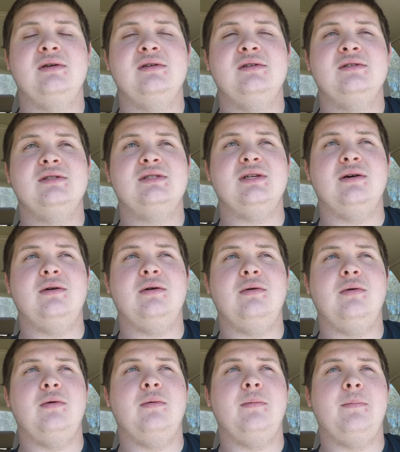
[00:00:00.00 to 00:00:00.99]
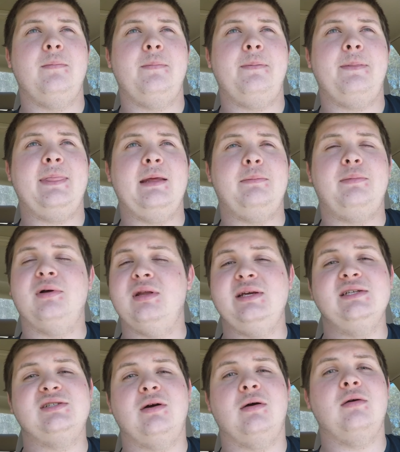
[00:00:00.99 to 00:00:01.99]
So the
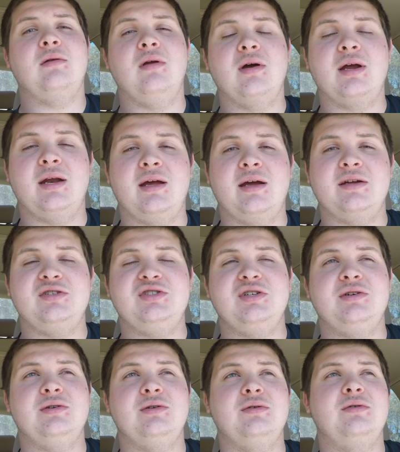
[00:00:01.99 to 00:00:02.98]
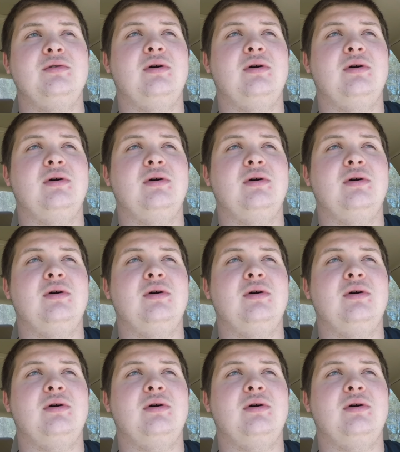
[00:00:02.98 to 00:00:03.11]
police aren't looking at you,